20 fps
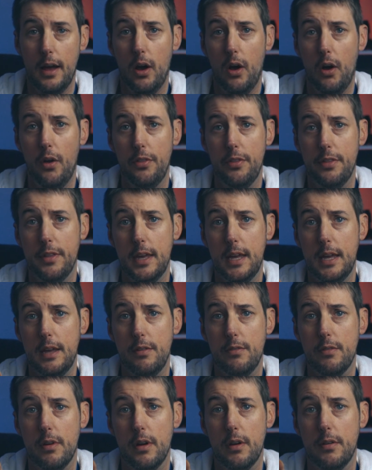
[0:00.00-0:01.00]
On
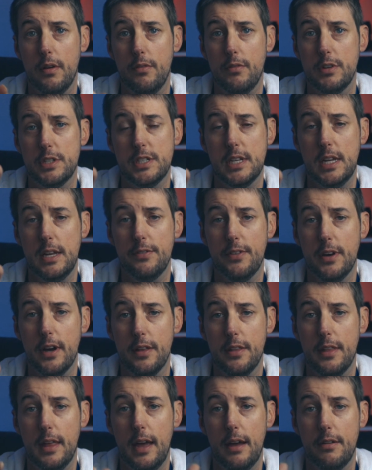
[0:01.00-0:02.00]
the
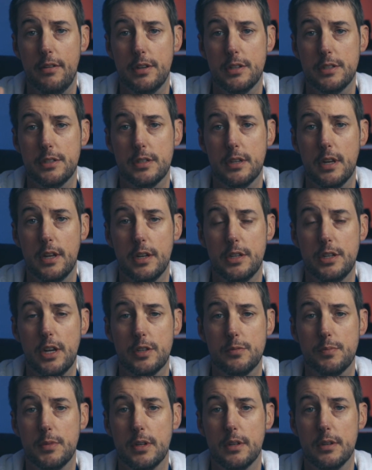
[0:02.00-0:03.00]
receiver, there is an
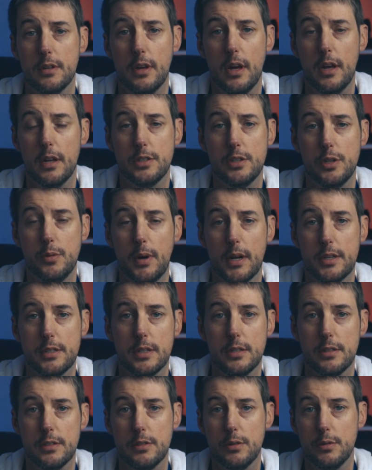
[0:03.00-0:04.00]
adjustment, 2
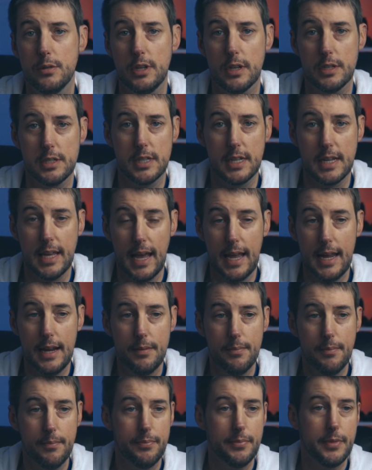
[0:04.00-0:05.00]
buttons to adjust the
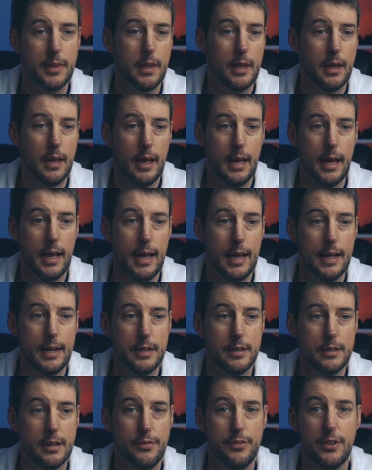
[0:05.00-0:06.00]
gain,
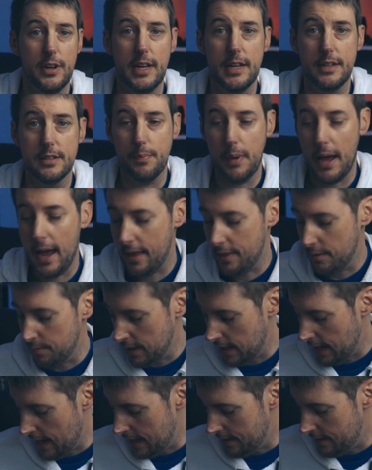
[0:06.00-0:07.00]
and if you need to pair them
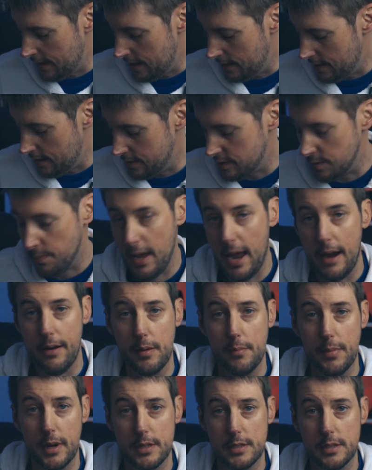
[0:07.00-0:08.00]
again, then there's a
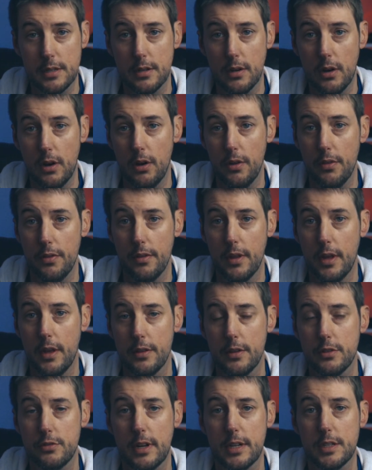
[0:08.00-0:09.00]
pairing button on
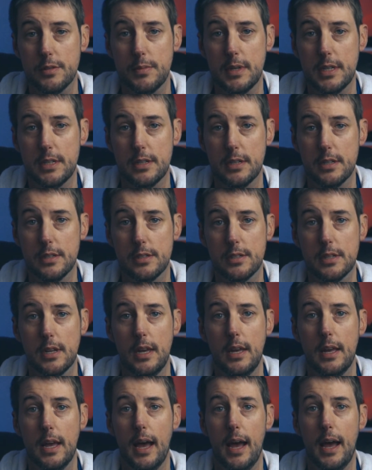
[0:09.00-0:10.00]
the transmitters,
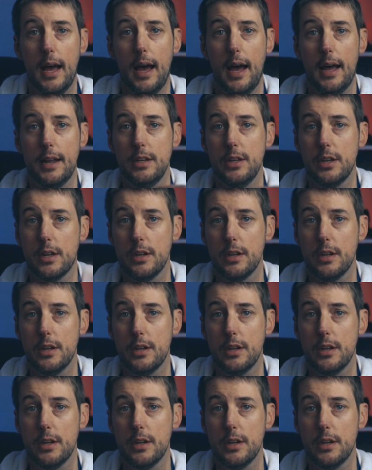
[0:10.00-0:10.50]
and you